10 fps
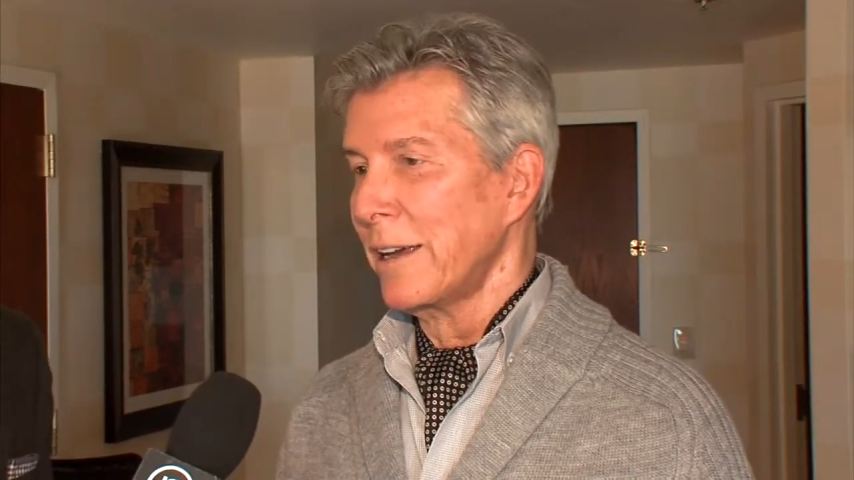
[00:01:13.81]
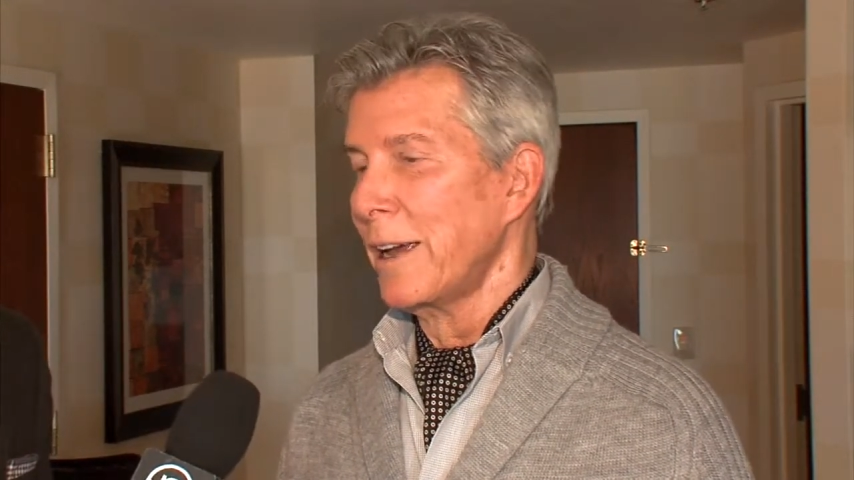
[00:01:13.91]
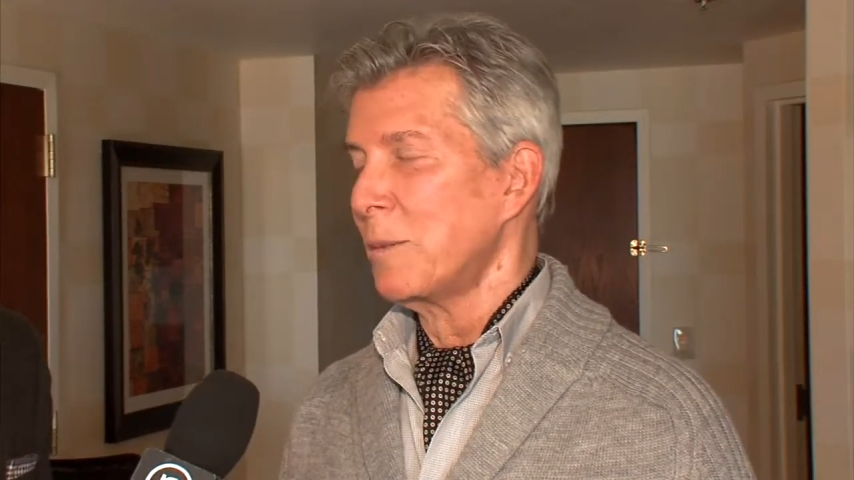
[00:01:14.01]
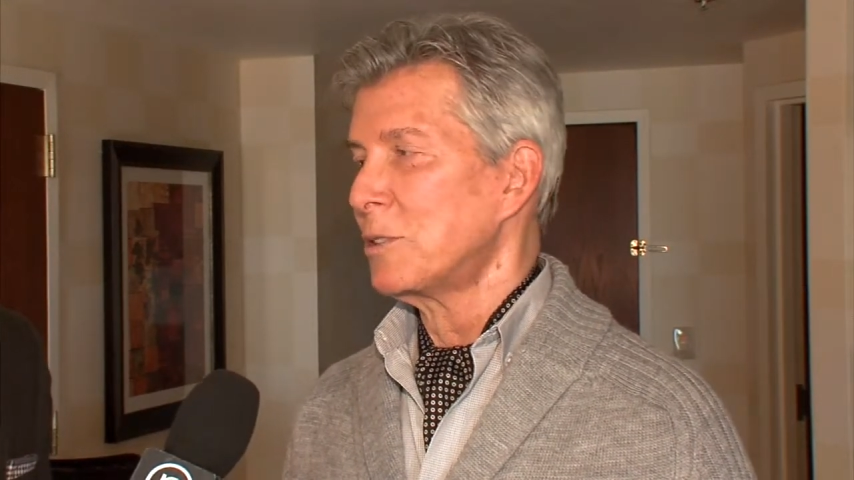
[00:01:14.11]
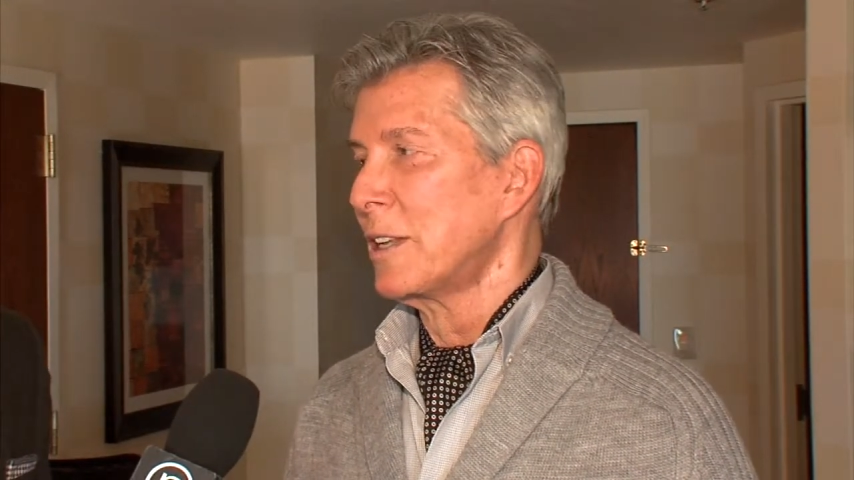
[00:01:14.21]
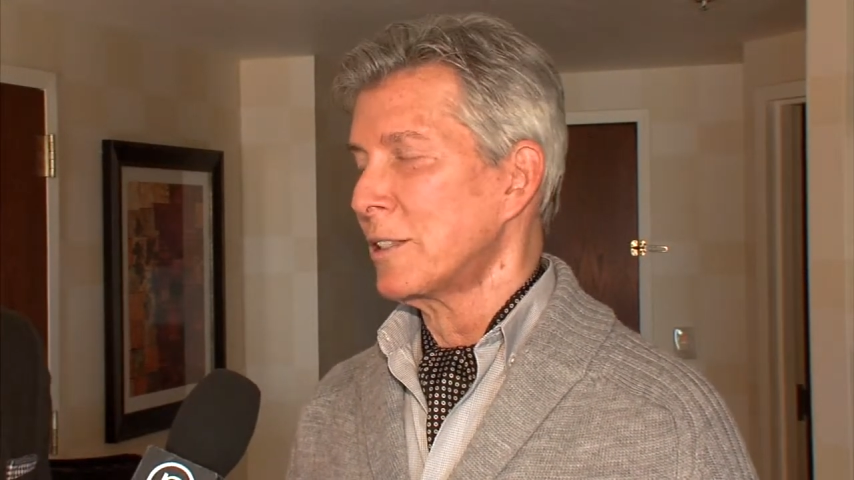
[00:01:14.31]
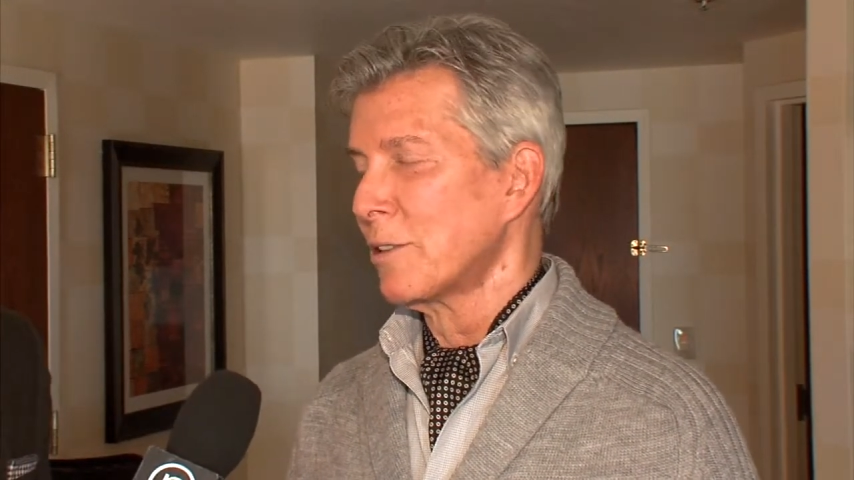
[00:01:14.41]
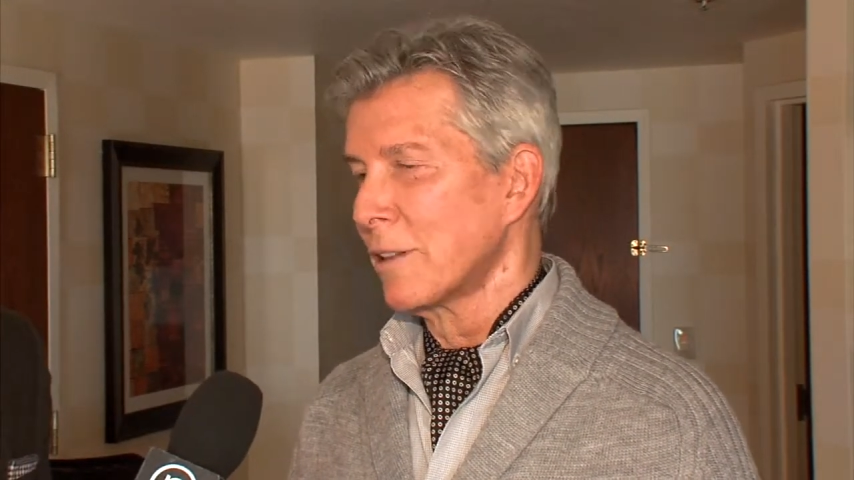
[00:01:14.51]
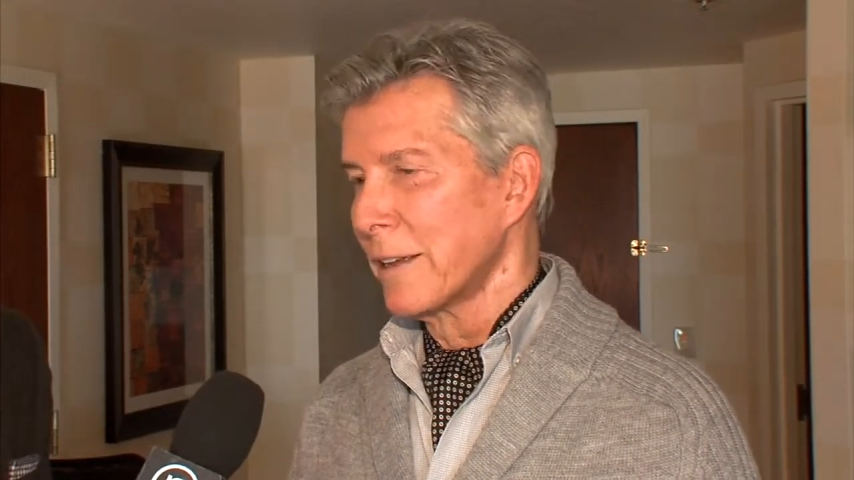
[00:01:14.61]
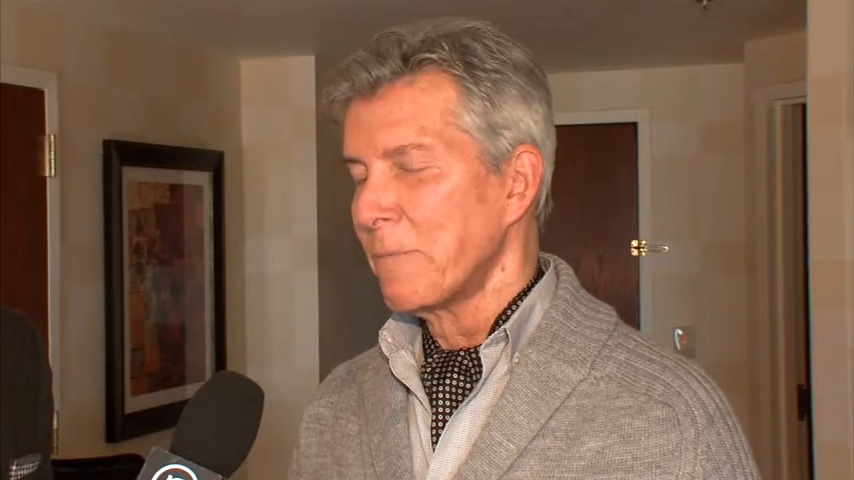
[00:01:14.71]
games and that
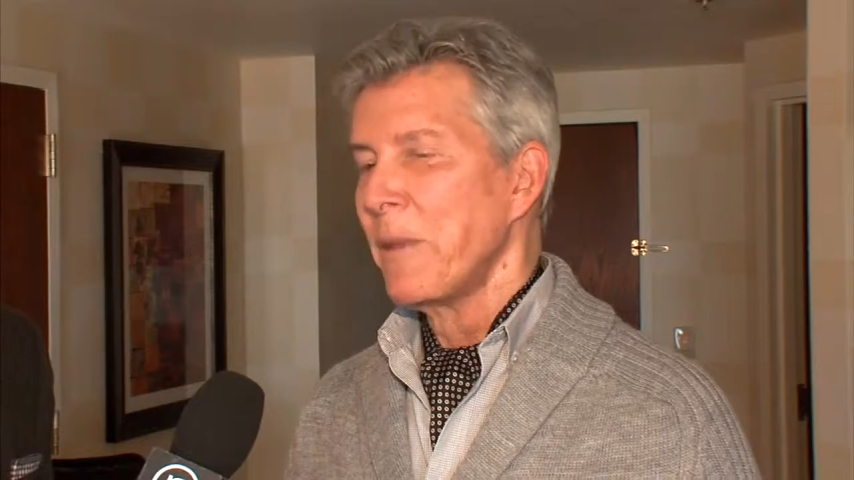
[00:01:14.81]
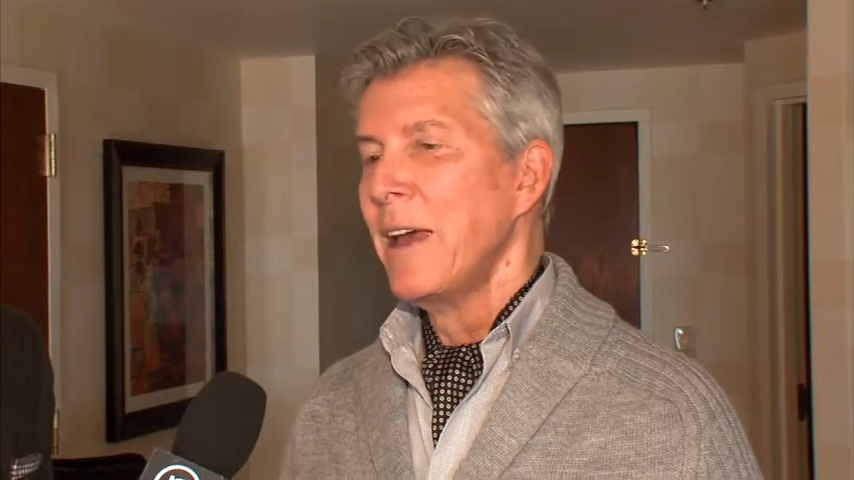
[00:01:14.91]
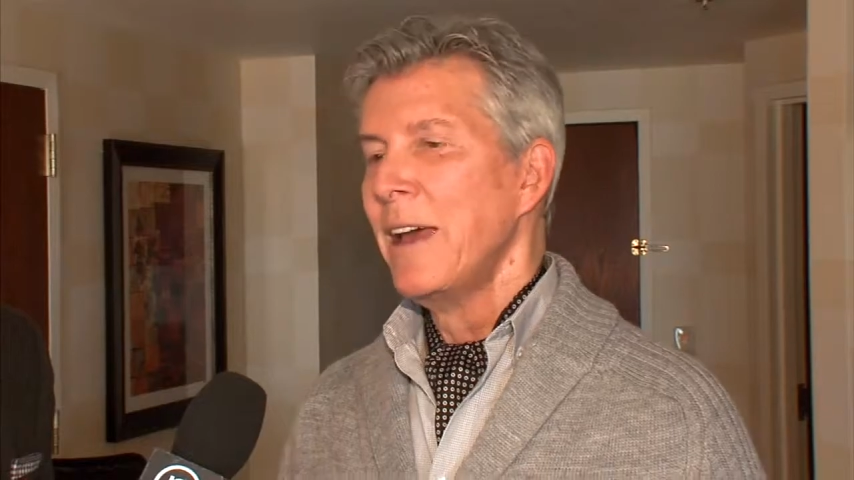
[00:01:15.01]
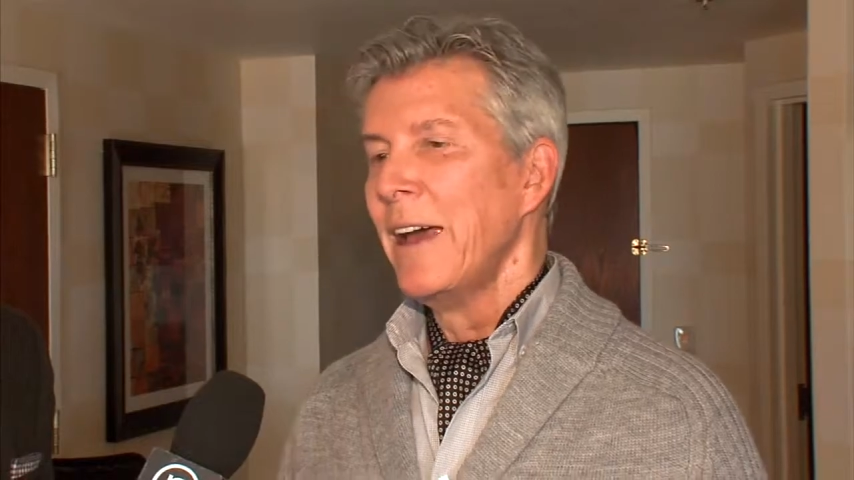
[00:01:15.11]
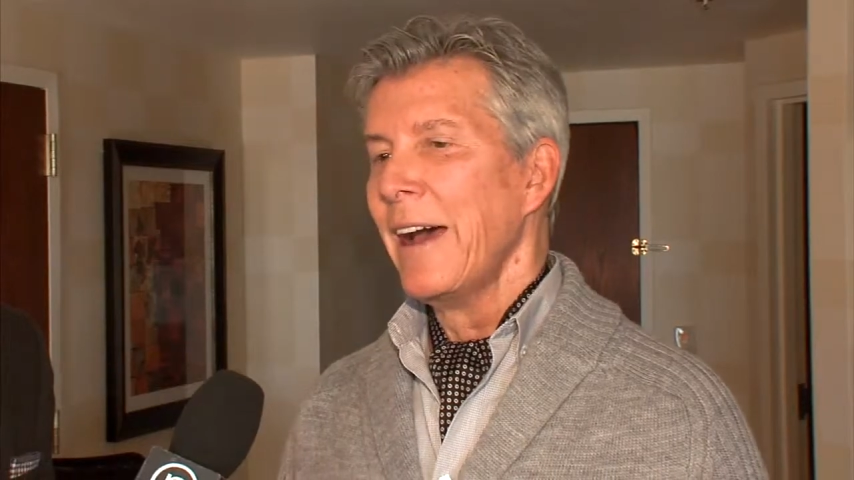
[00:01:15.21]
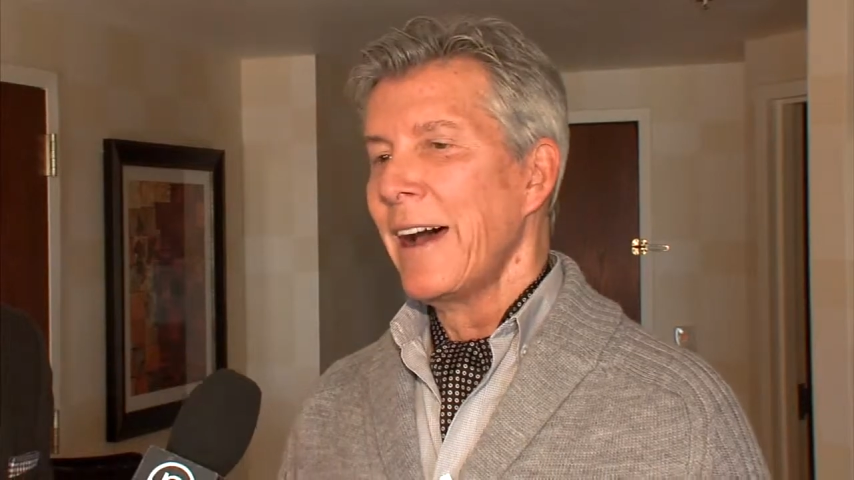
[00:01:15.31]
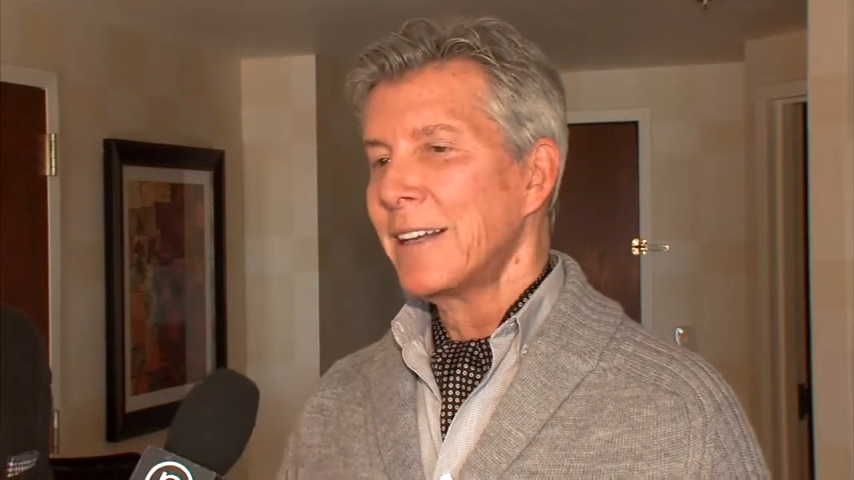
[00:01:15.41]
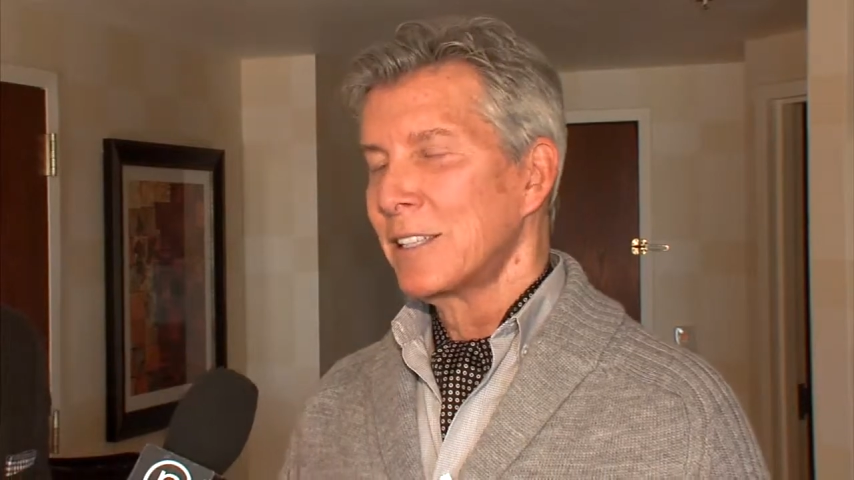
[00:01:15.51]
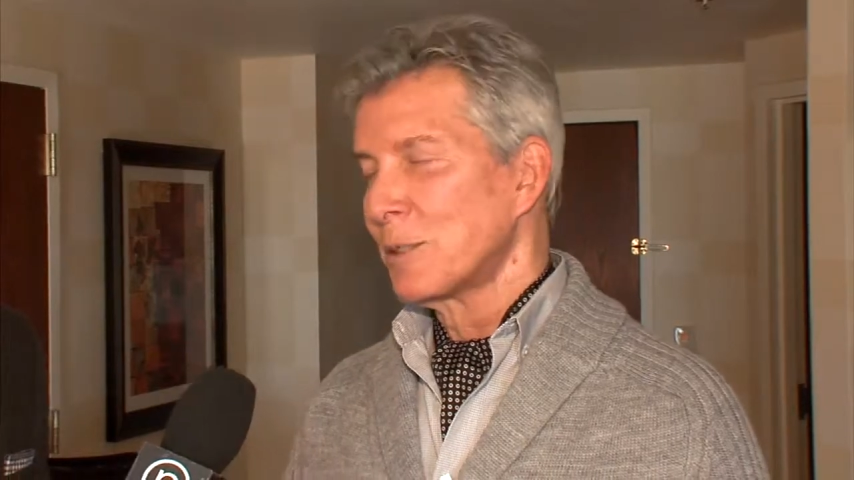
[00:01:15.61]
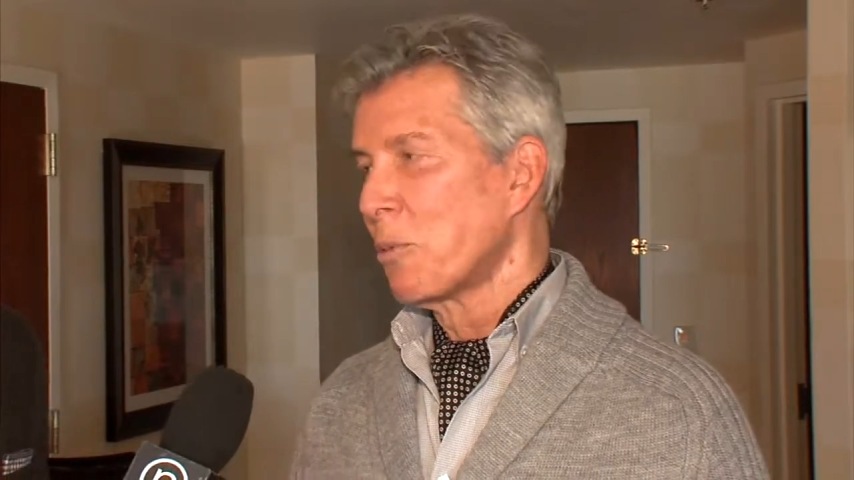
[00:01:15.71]
sort of thing.
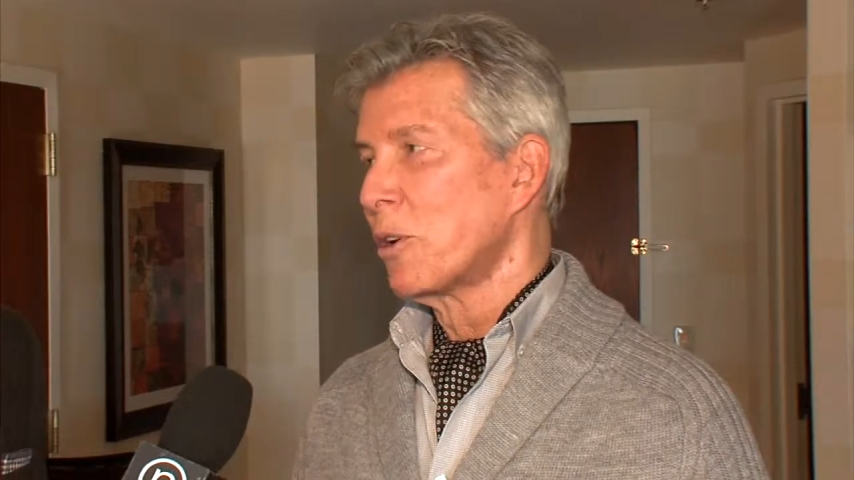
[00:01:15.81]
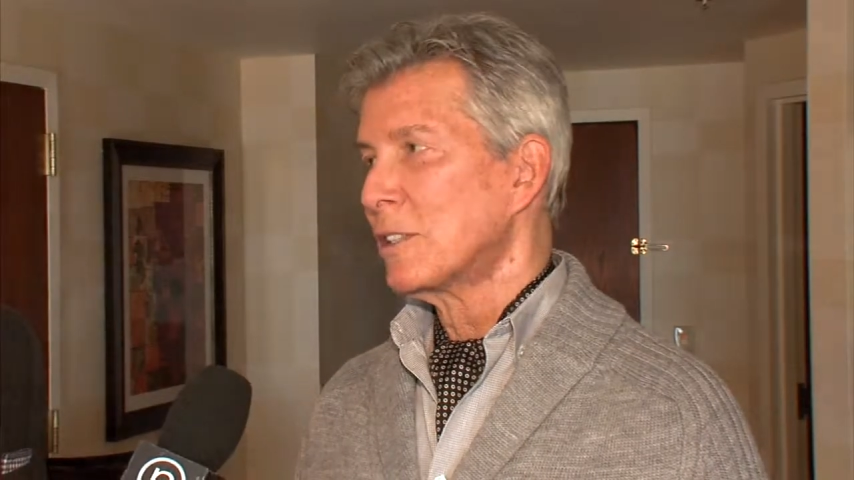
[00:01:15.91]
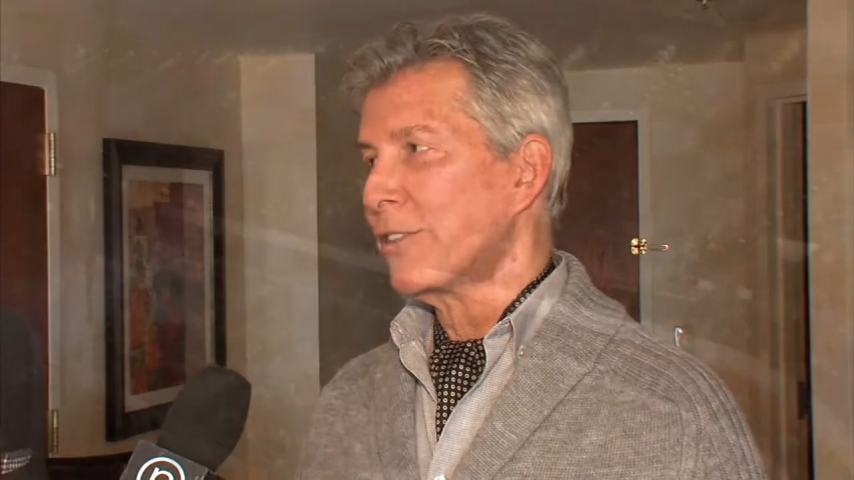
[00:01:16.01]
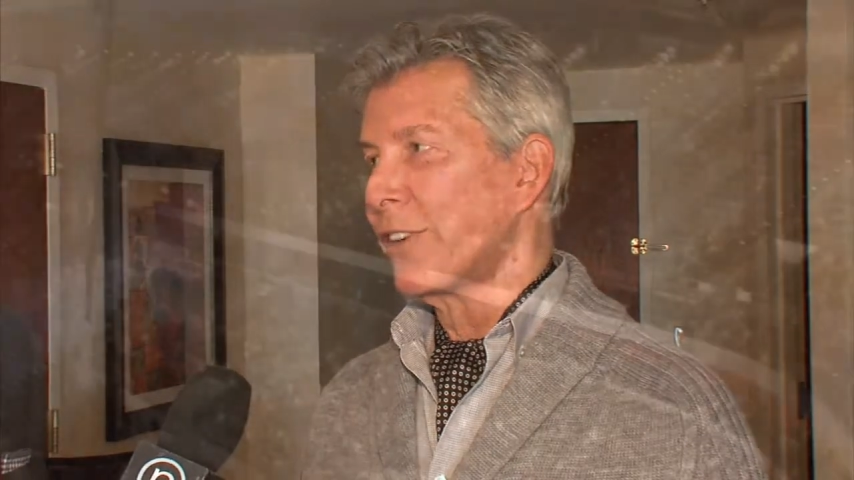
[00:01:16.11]
As a sports